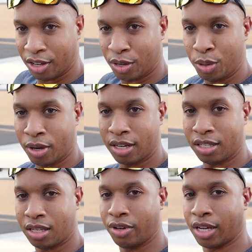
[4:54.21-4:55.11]
New Honda
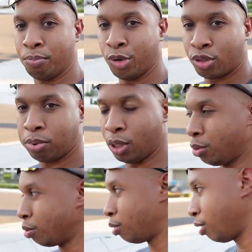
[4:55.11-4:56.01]
Civic in Boost
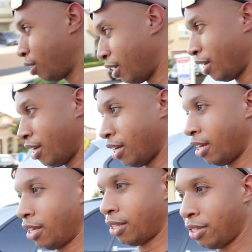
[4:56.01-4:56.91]
Blue.
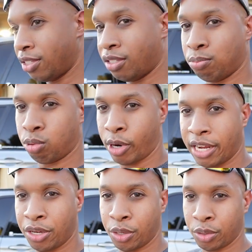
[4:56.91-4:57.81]
This is
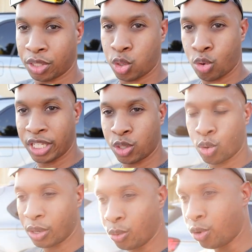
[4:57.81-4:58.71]
brand new, it's
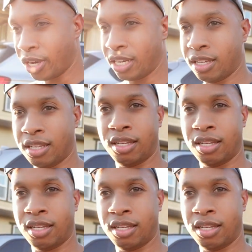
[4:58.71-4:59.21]
2021.